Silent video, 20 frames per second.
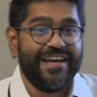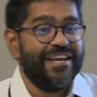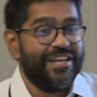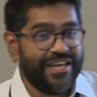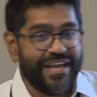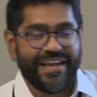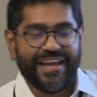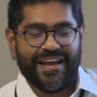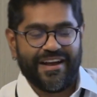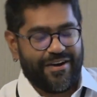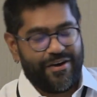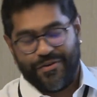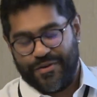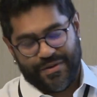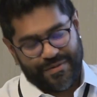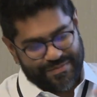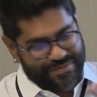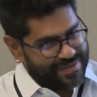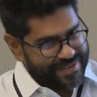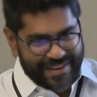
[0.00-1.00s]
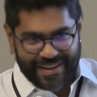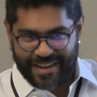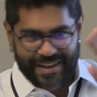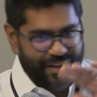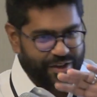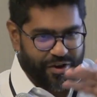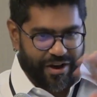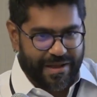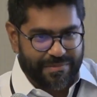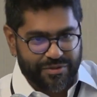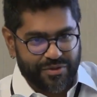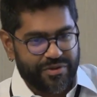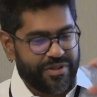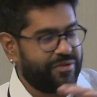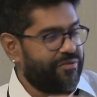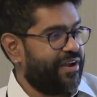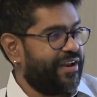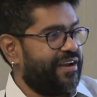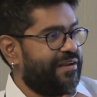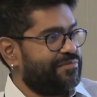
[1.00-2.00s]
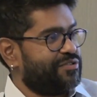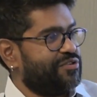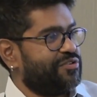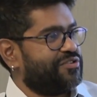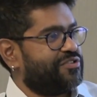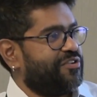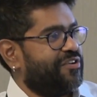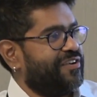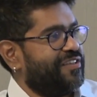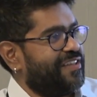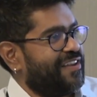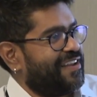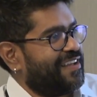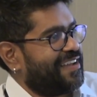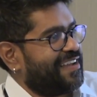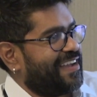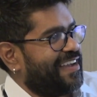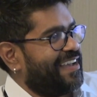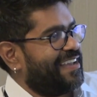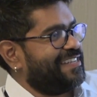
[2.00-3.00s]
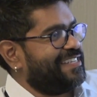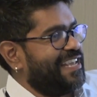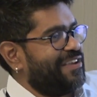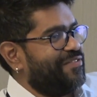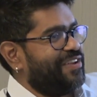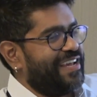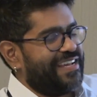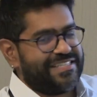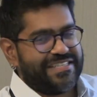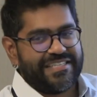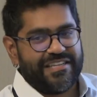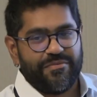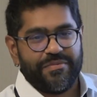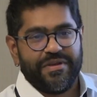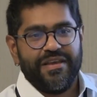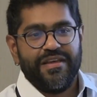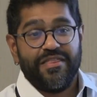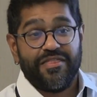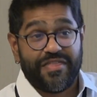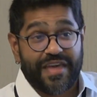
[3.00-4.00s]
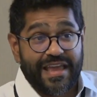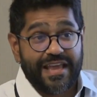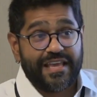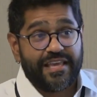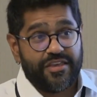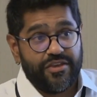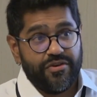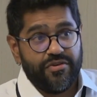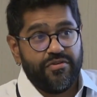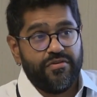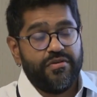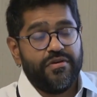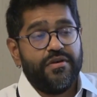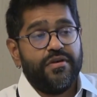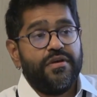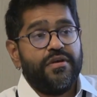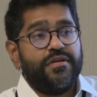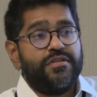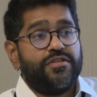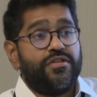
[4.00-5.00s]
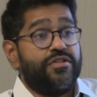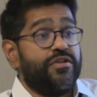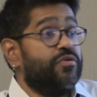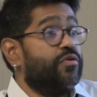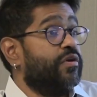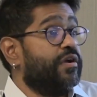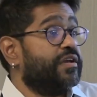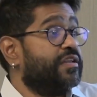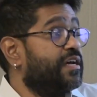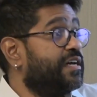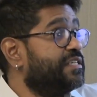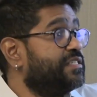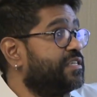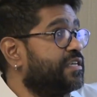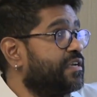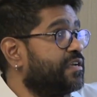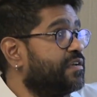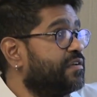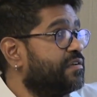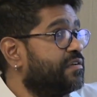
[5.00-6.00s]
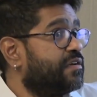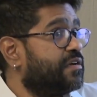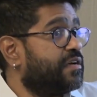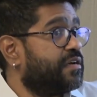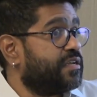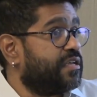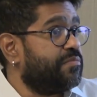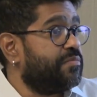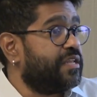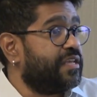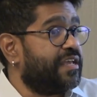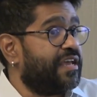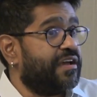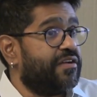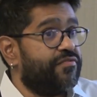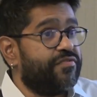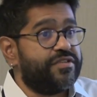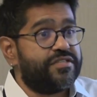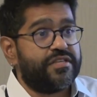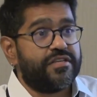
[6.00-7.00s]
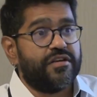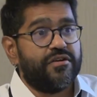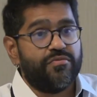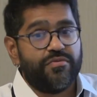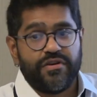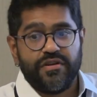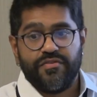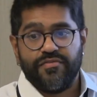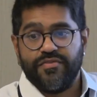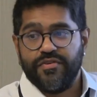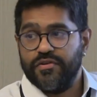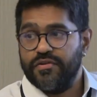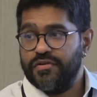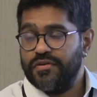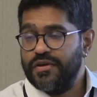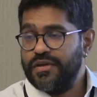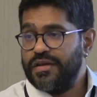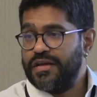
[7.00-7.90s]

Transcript: You're absolutely right. And I'm so sorry that David had to tell me. Thank you to the organizing committee, every single one of you.